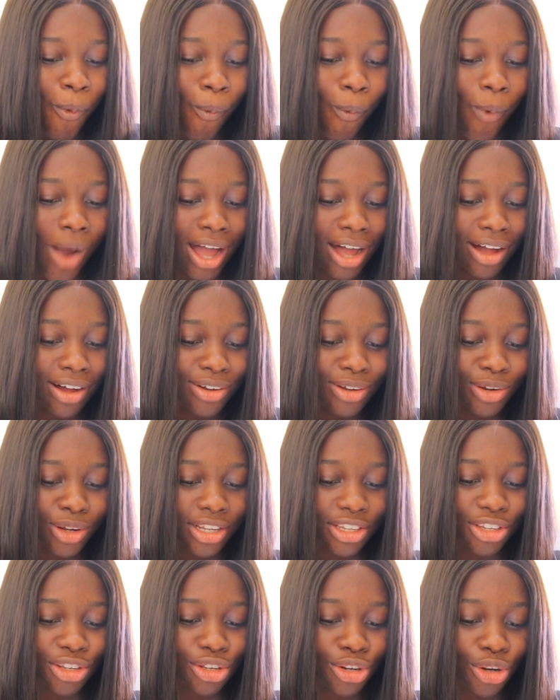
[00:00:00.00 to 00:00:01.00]

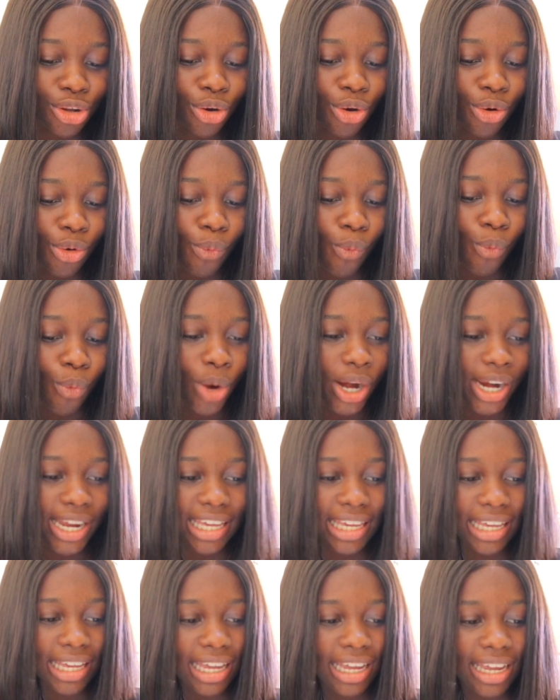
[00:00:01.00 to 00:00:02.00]
while, you know,
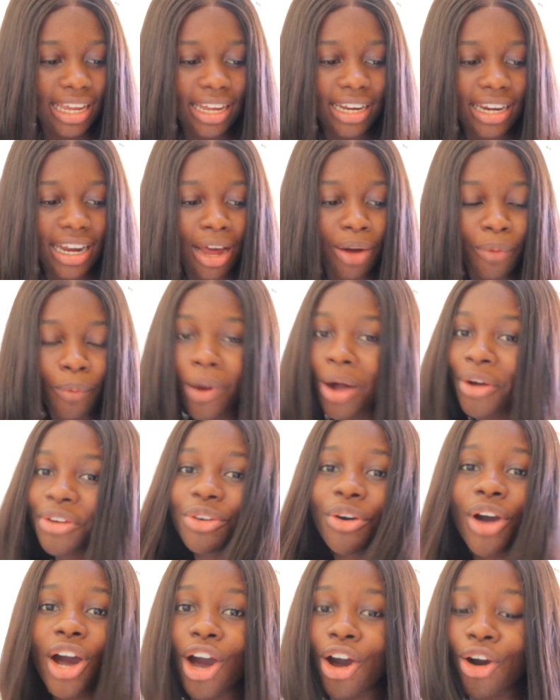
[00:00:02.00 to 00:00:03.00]
working and while
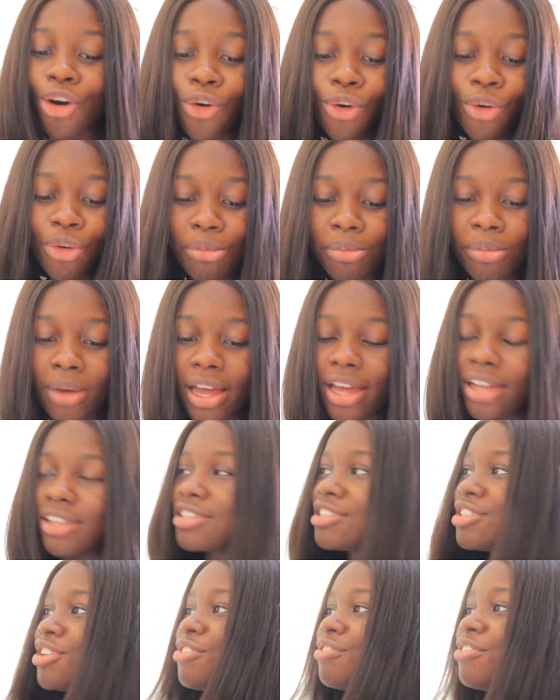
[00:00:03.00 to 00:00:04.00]
you're at home and
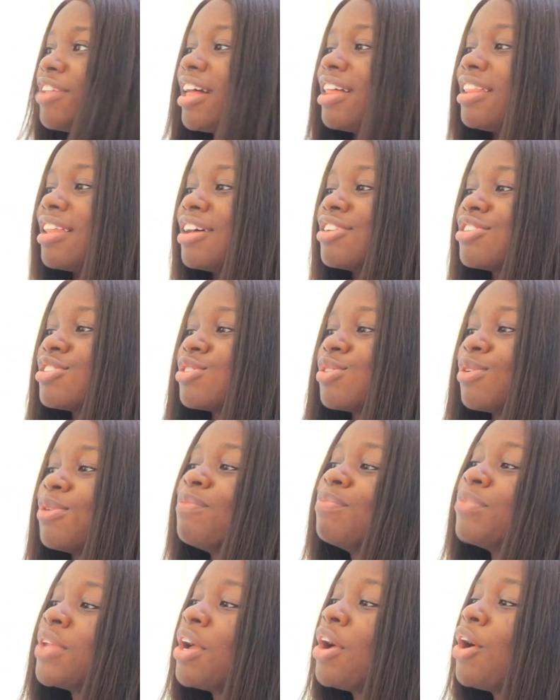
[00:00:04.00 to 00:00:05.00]
stuff like that.
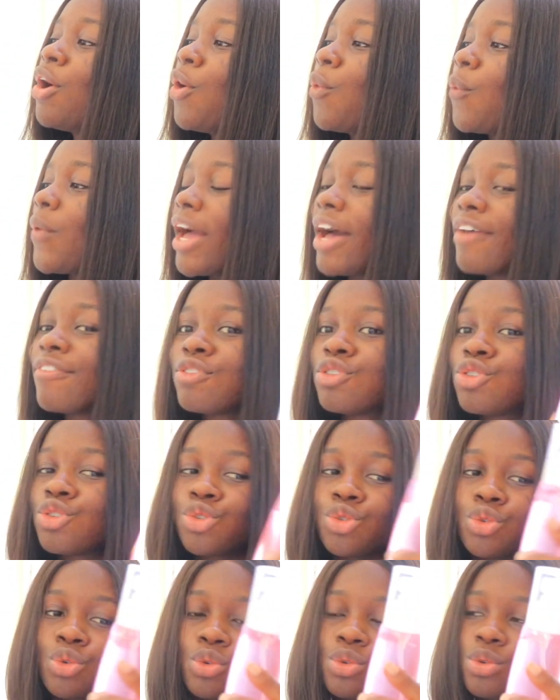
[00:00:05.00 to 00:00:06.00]
So we have
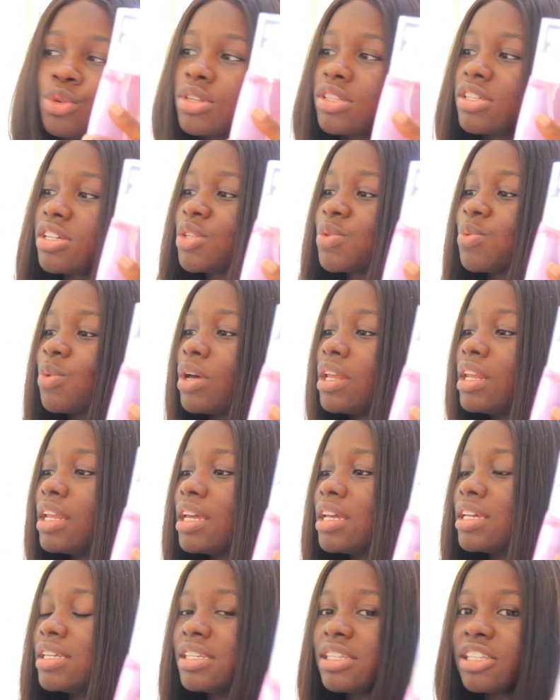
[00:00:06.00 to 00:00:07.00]
two. This one
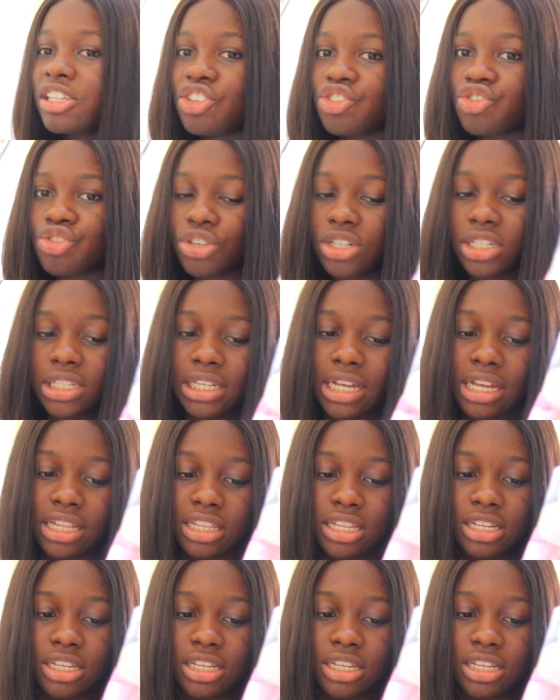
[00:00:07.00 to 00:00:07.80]
is citrus and